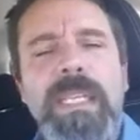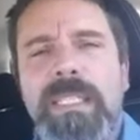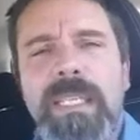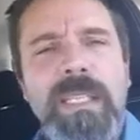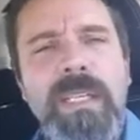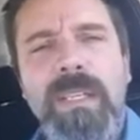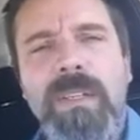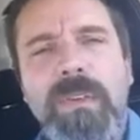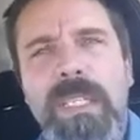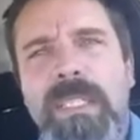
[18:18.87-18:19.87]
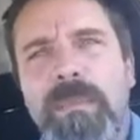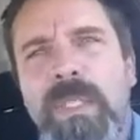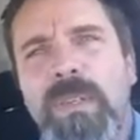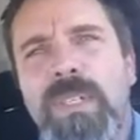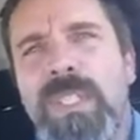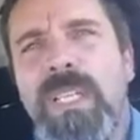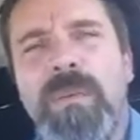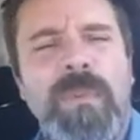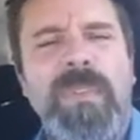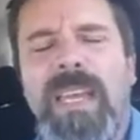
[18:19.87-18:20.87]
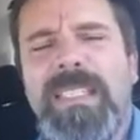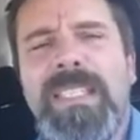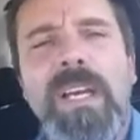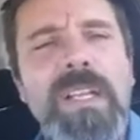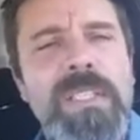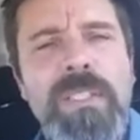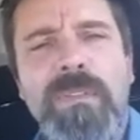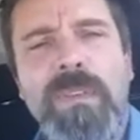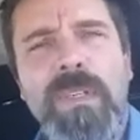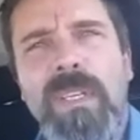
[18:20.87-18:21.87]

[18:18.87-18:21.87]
It's in the Greek Septuagint, and we've got tons of,